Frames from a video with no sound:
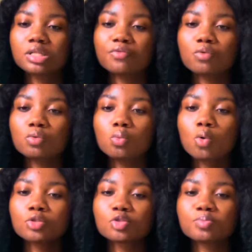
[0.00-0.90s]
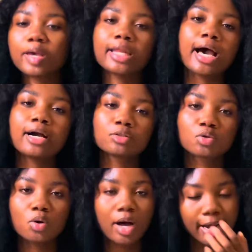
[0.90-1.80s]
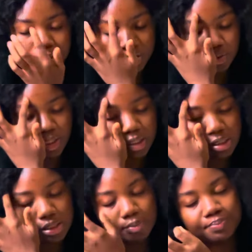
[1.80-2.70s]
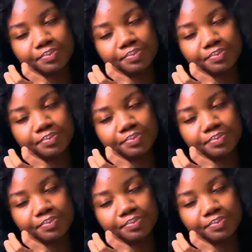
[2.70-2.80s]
even want to be an actor, actress.